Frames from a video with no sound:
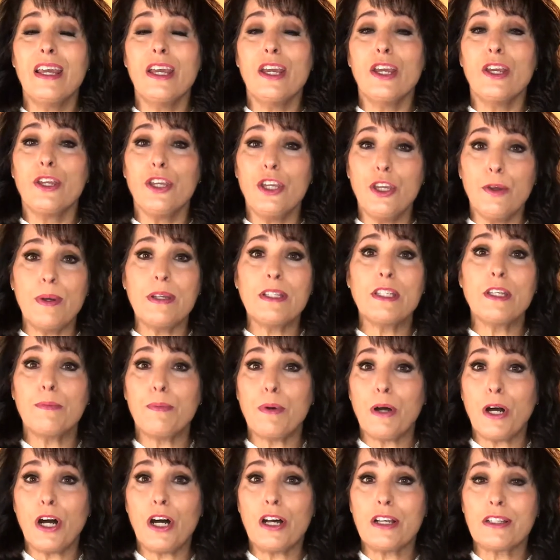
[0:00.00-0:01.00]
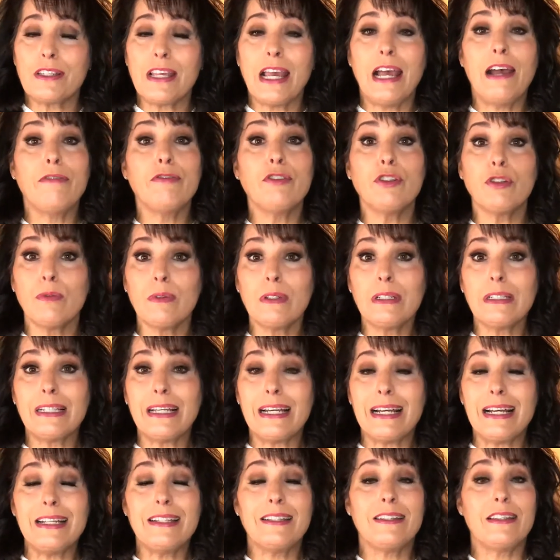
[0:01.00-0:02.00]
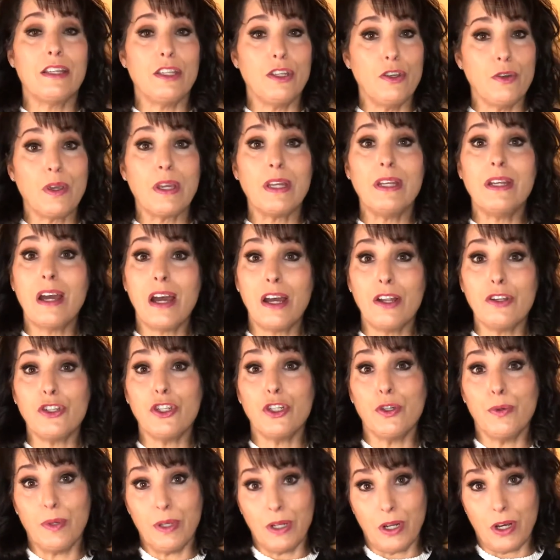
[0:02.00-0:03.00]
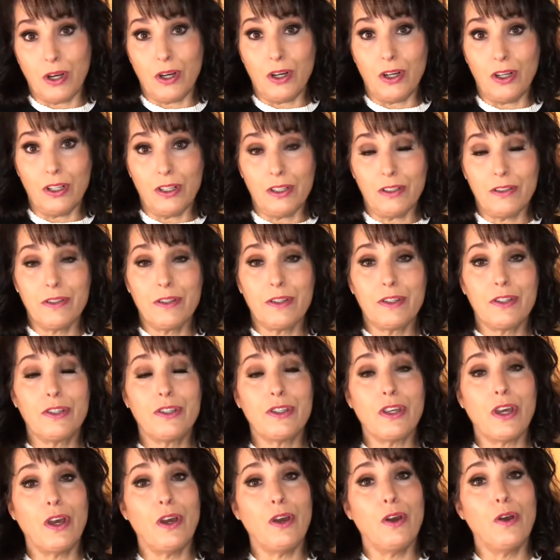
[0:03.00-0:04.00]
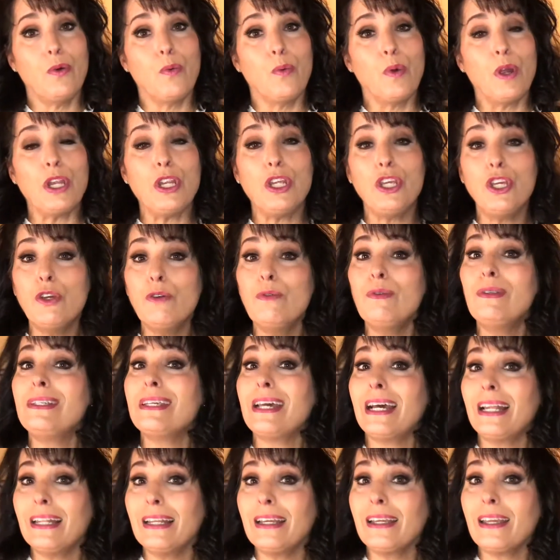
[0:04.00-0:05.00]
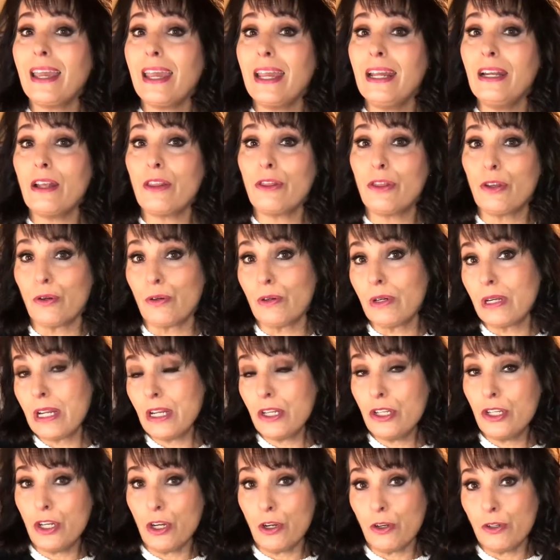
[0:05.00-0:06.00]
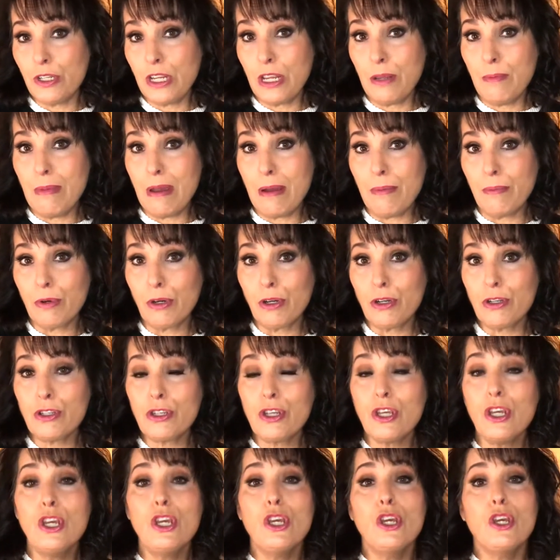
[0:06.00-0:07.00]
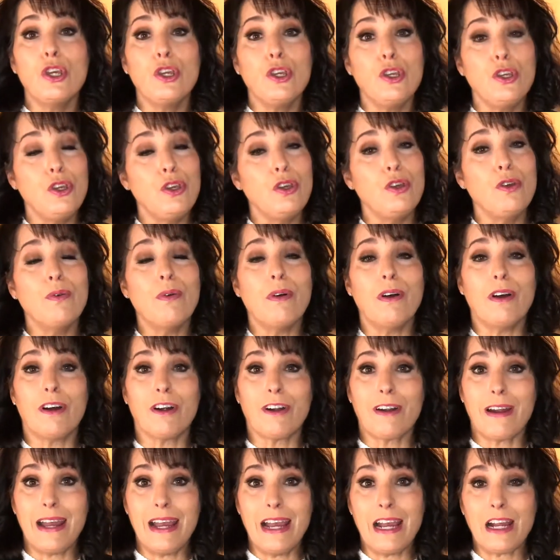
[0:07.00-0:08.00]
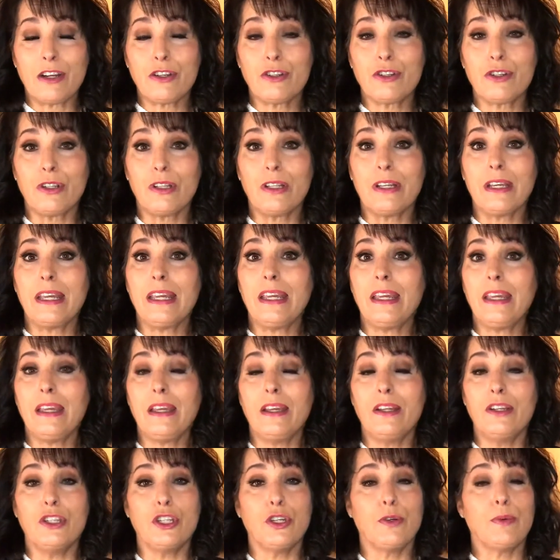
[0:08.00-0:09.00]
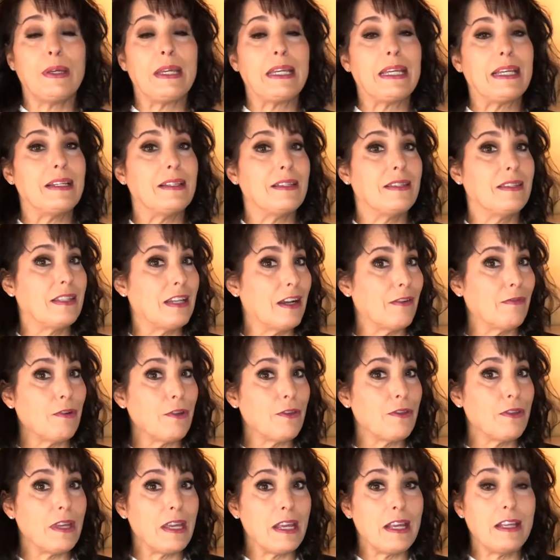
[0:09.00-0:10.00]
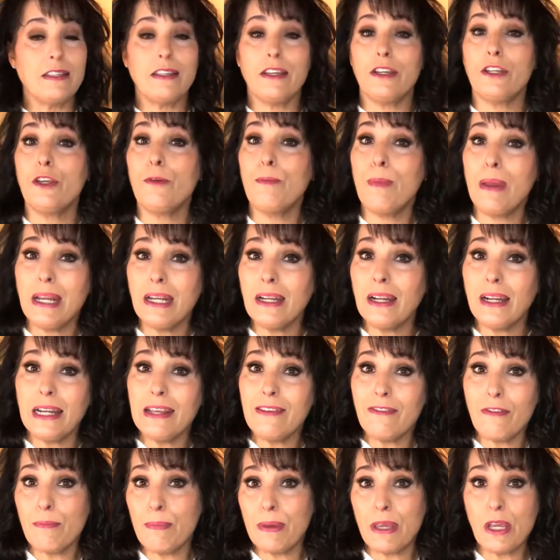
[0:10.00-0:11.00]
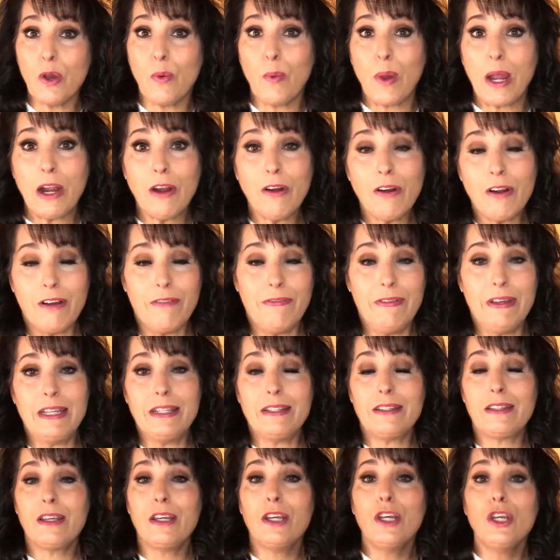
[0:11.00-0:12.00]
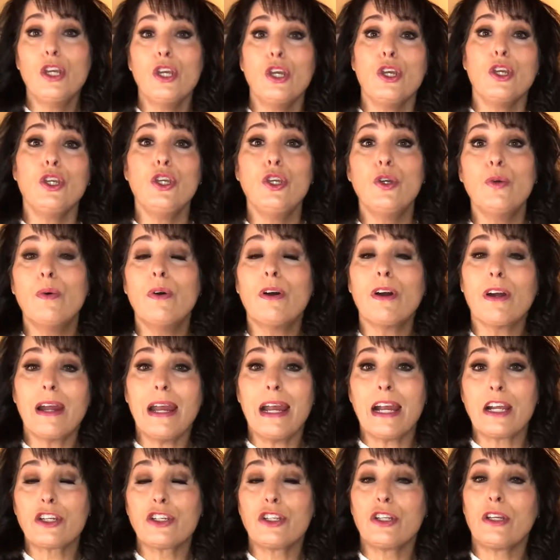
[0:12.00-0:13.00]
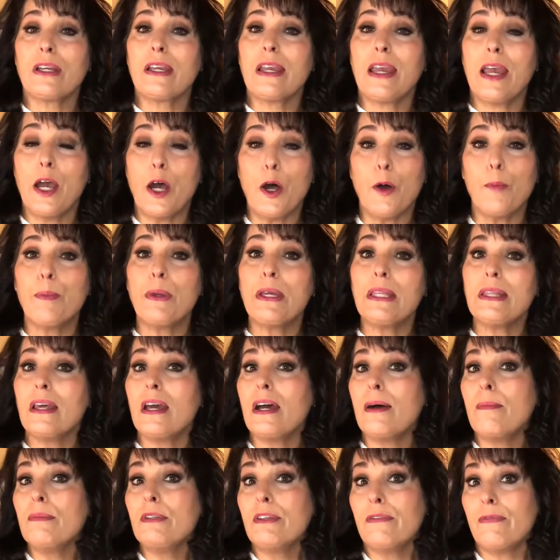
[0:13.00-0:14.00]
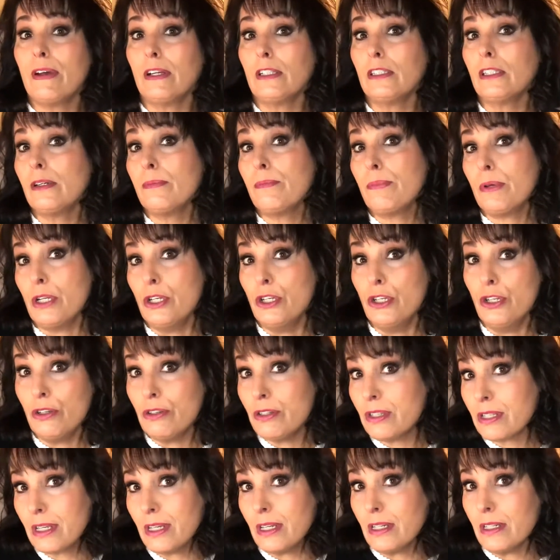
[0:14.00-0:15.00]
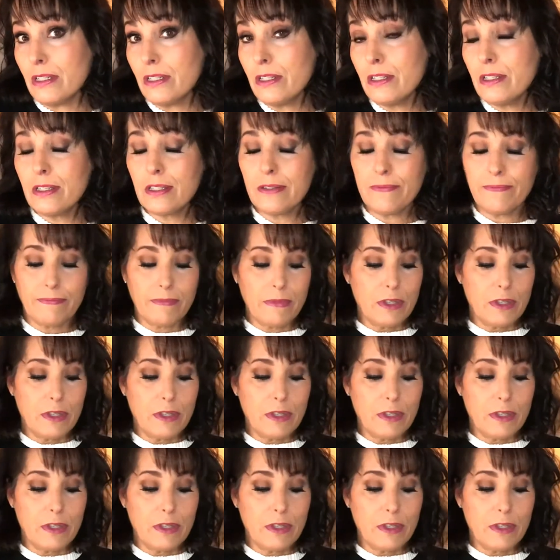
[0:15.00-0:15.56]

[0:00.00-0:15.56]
you as a boss have to realize that you cannot do it all. So when you delegate authority to your team members, you are actually doing several things and you may not even be aware of it. You are actually helping them develop new skills.